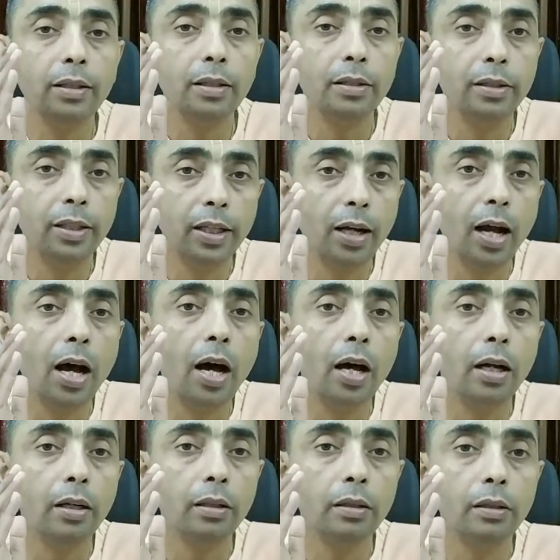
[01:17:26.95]
there
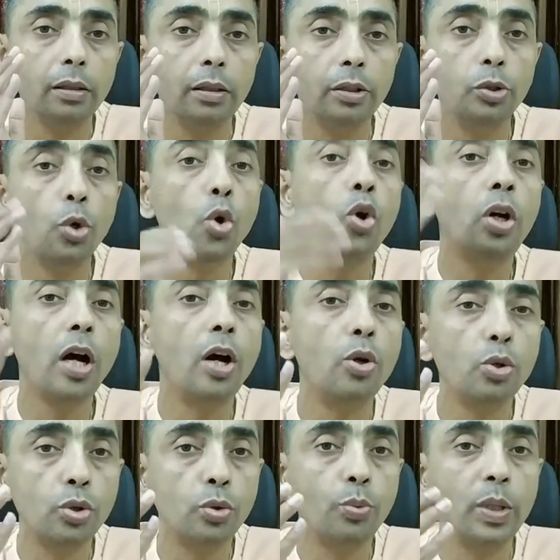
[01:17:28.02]
are no
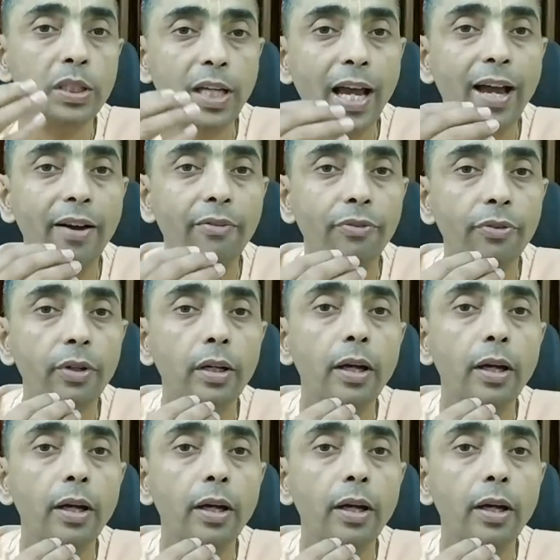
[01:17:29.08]
cows which have